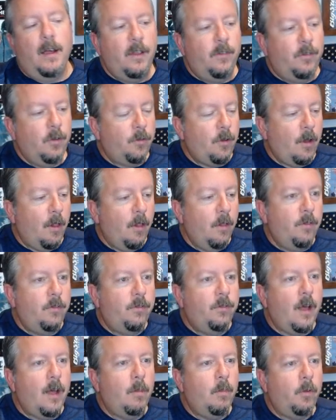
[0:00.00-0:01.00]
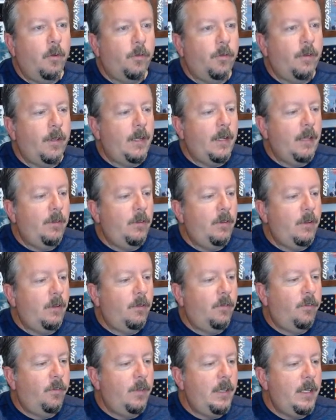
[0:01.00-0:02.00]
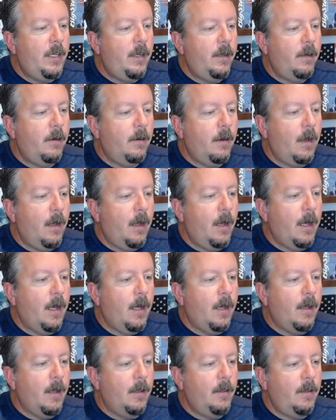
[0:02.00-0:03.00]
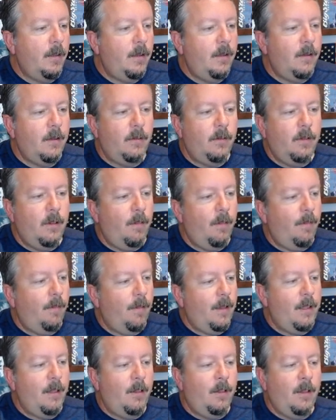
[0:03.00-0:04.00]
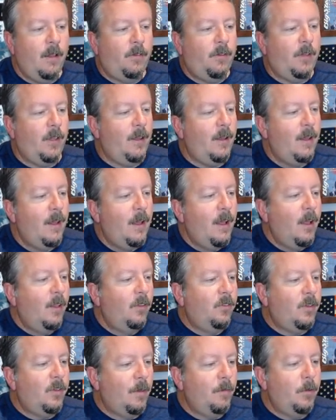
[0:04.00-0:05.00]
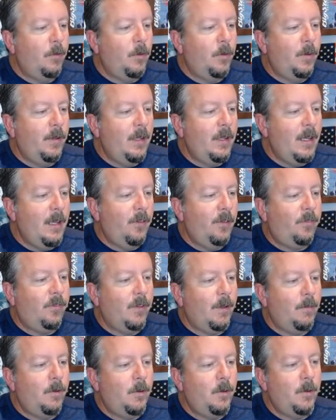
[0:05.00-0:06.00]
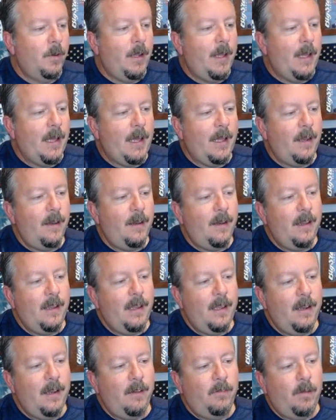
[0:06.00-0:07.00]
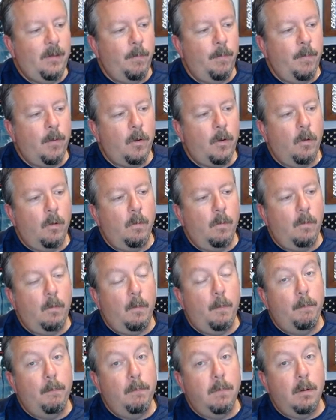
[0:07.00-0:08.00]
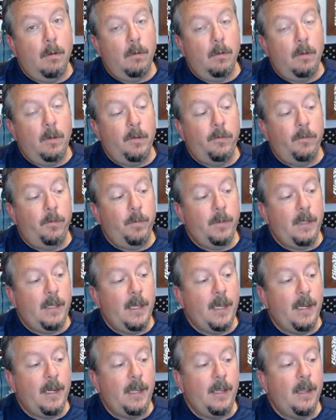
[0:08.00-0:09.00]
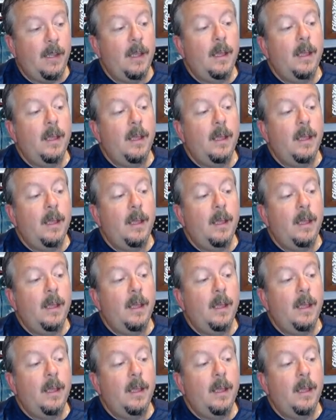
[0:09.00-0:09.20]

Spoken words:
So it's all ensembles, and as you can see here, it's some doing this, some doing that, and the typical bowl of spaghetti.